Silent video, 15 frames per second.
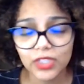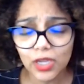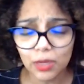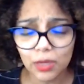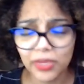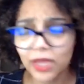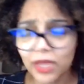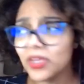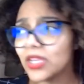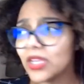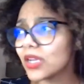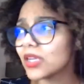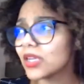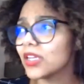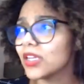maybe
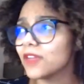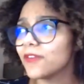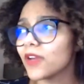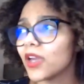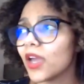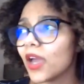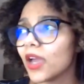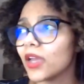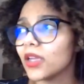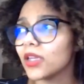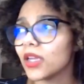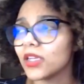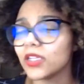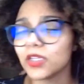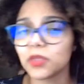if I
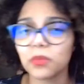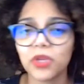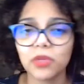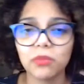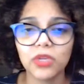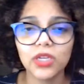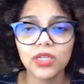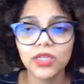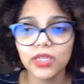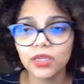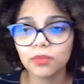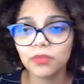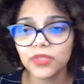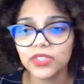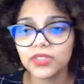didn't make me clear,
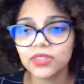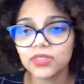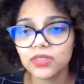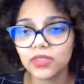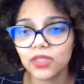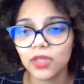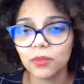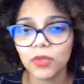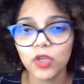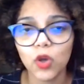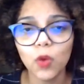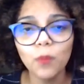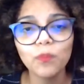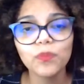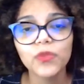please let me
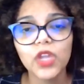know.